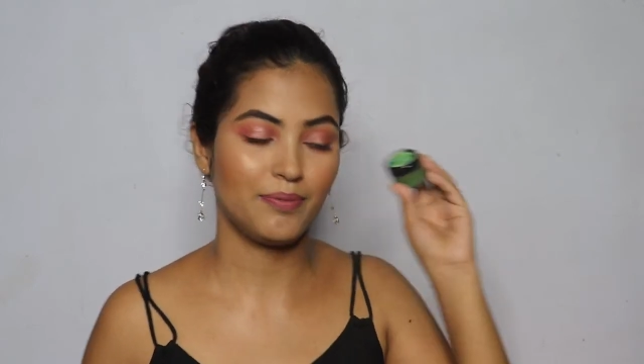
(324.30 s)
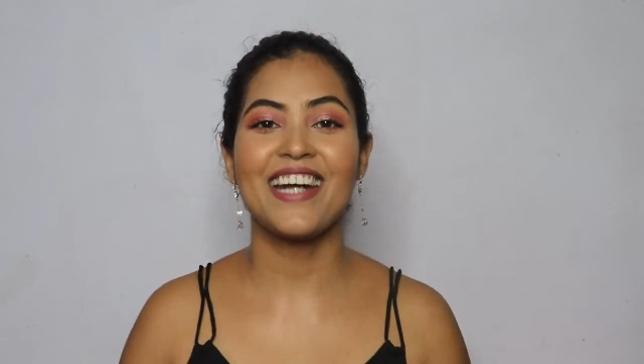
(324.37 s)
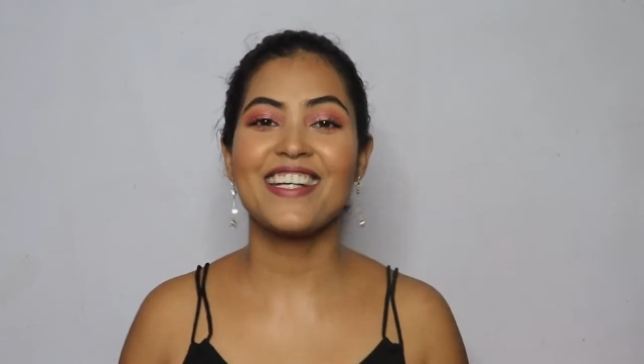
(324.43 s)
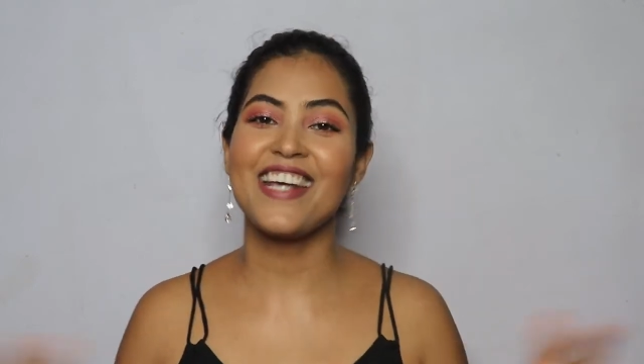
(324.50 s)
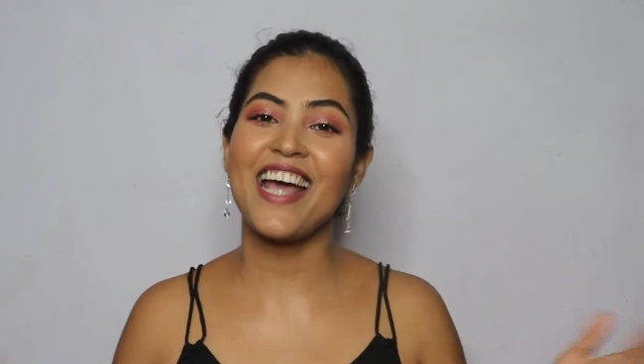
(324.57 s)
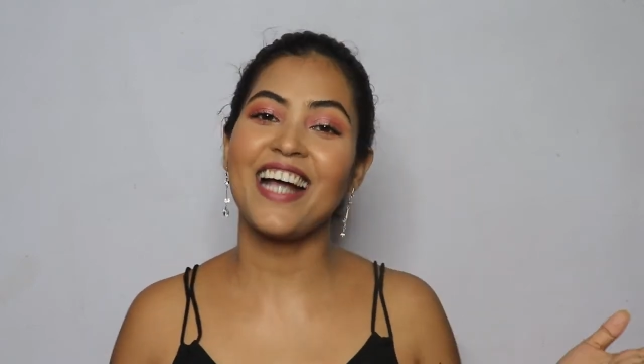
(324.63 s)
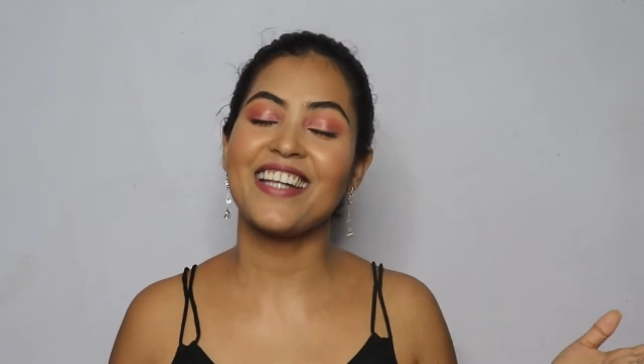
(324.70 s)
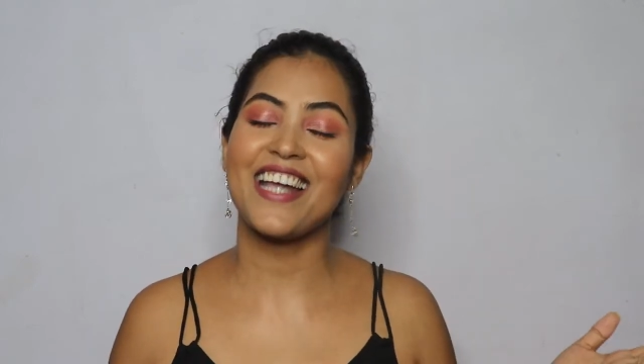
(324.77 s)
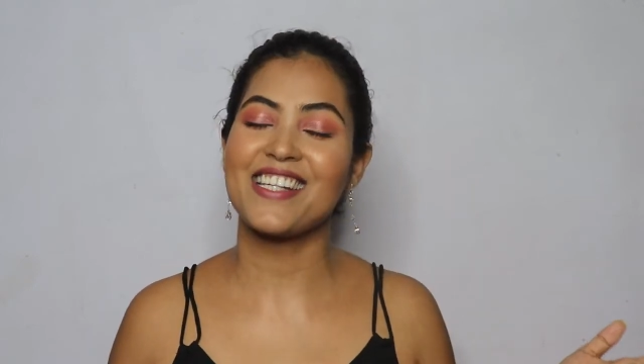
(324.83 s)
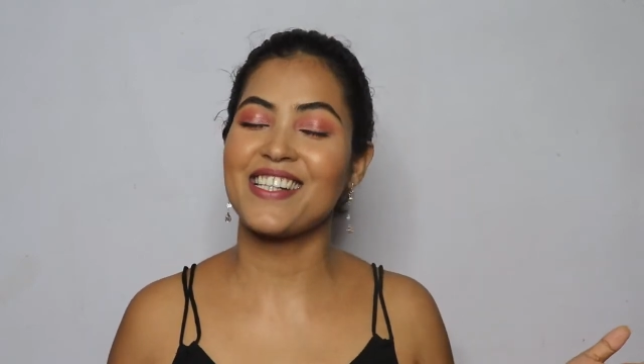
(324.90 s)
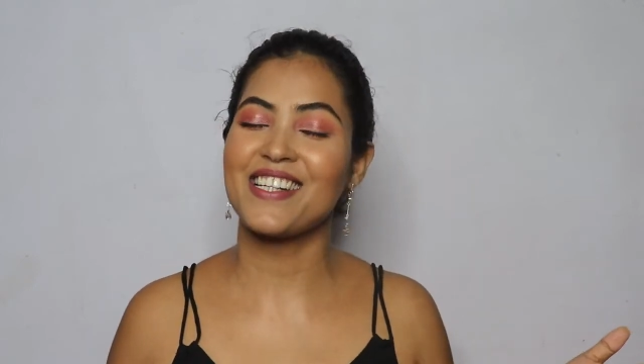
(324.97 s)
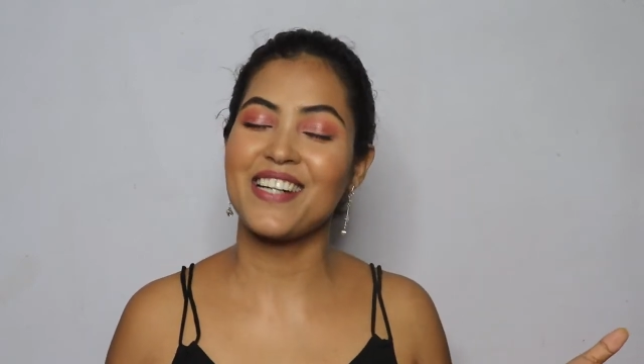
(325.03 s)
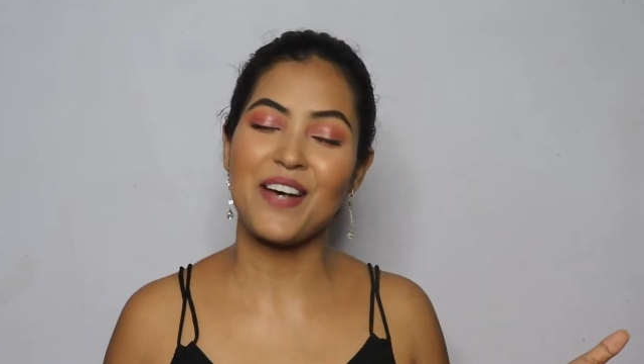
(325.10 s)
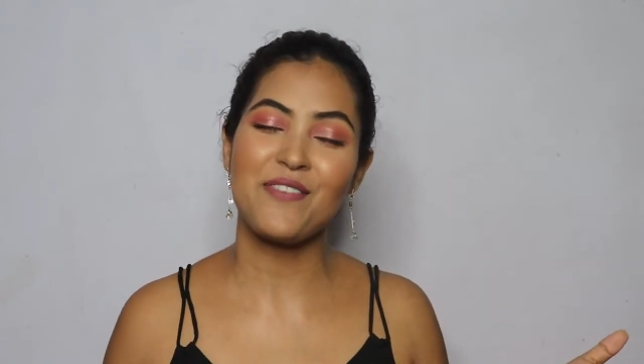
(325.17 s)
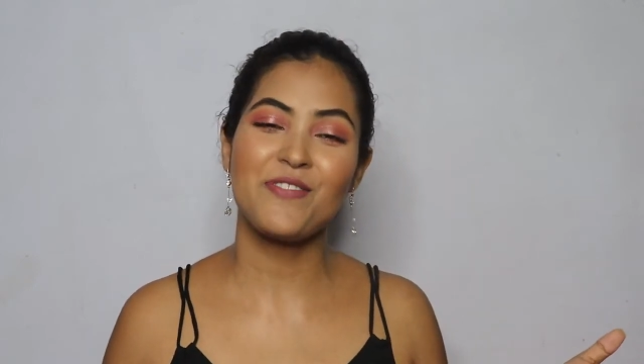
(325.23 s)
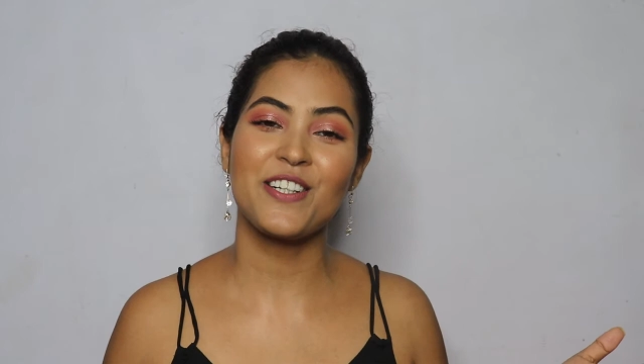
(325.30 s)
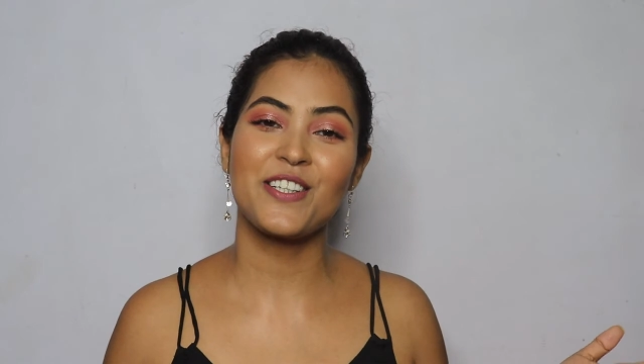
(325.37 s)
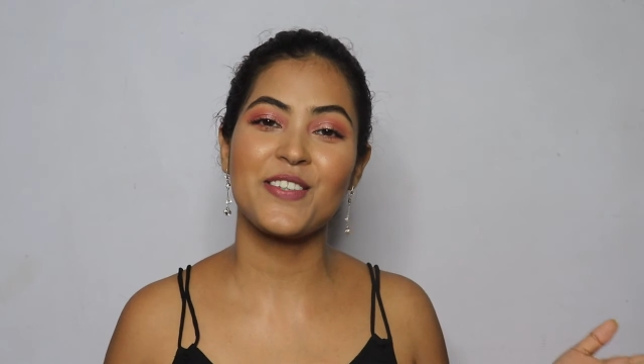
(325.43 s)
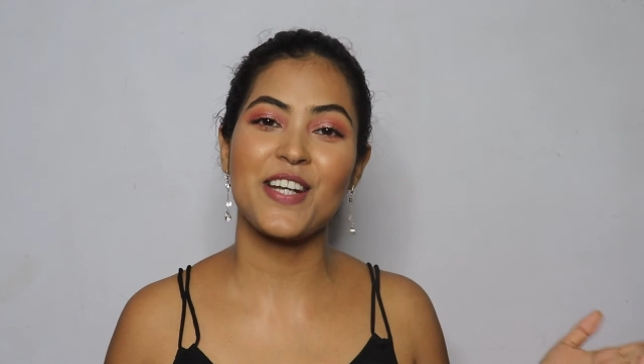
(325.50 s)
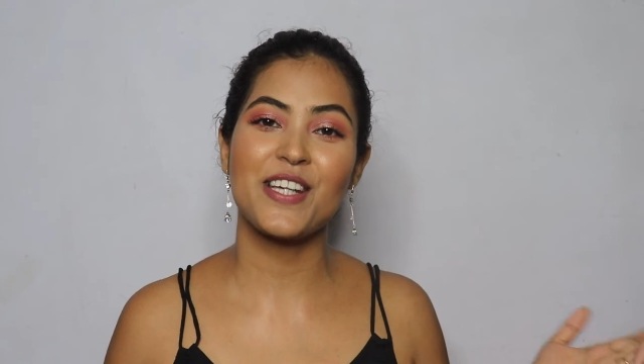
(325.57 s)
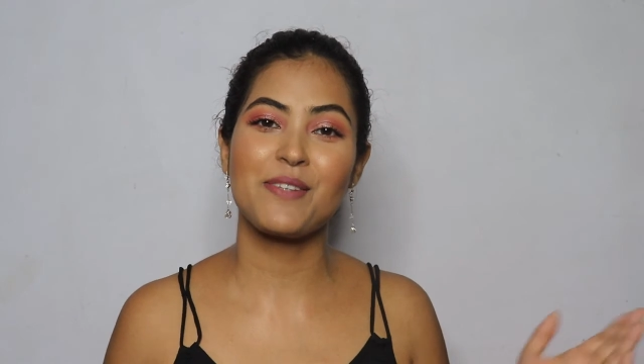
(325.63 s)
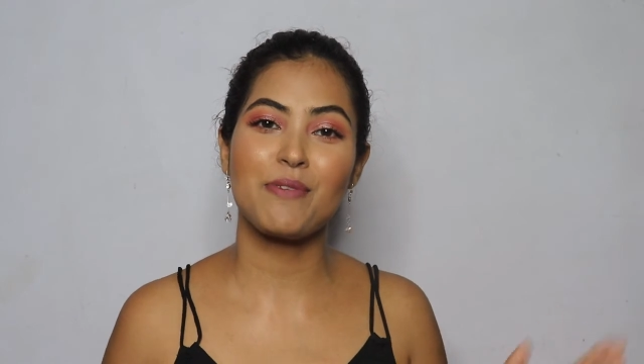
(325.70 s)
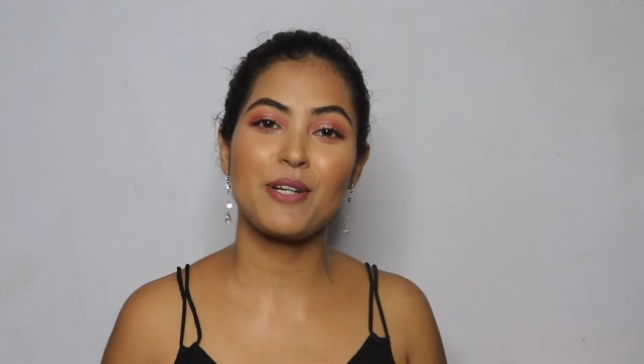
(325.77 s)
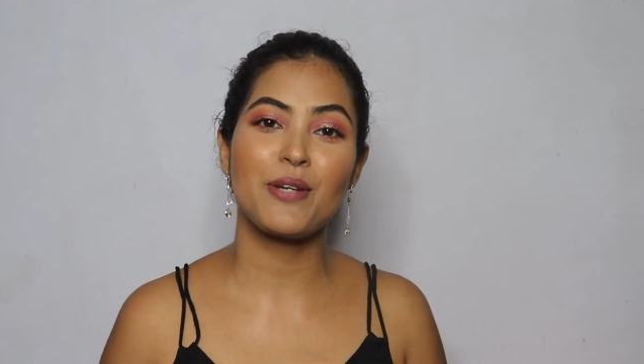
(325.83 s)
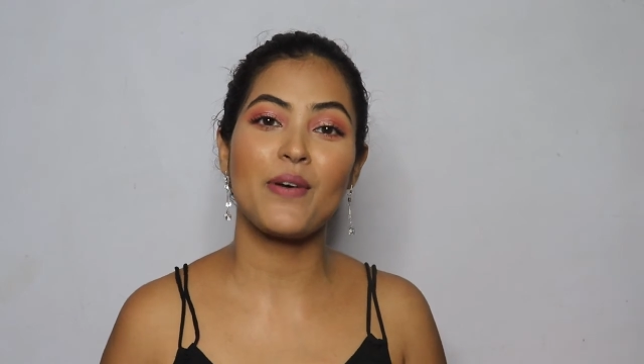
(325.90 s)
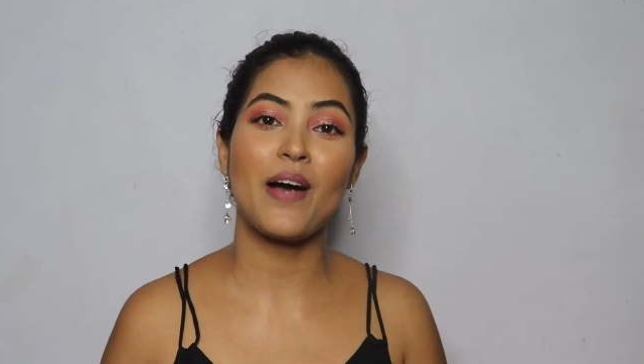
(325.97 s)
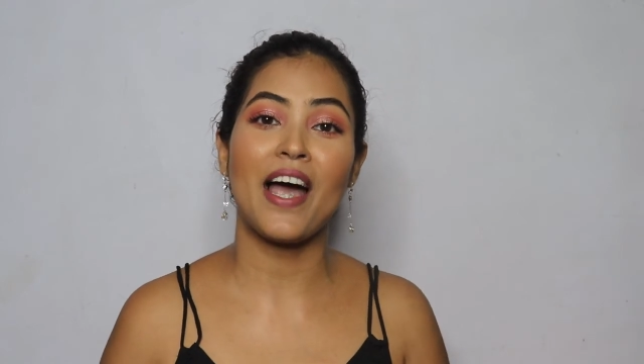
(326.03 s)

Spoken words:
And yeah, that's a wrap for today's video.